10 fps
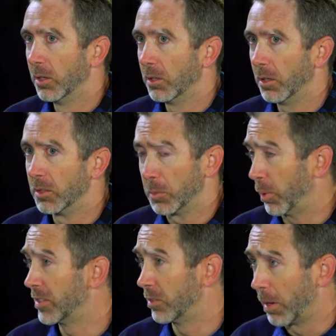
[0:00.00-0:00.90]
a
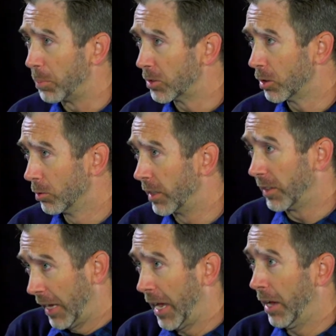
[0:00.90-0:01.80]
depressive episode, like
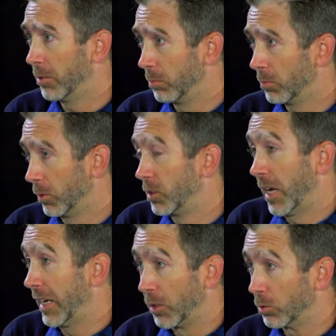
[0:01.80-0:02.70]
they had
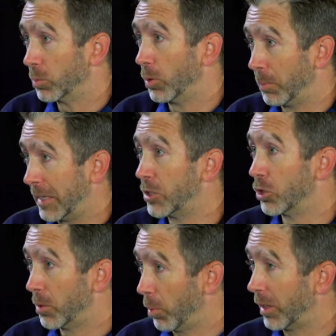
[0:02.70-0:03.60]
diagnosable
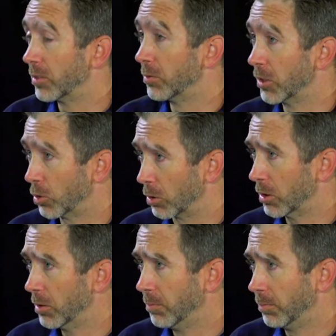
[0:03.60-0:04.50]
major depressive
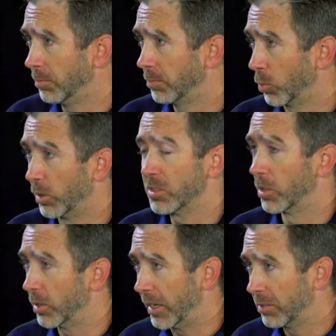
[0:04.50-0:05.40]
disorder once in
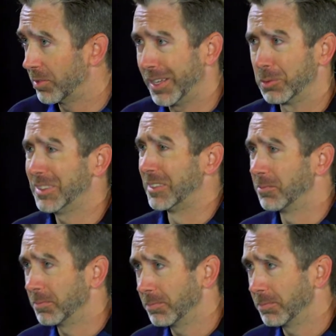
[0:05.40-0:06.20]
their life, and that was it.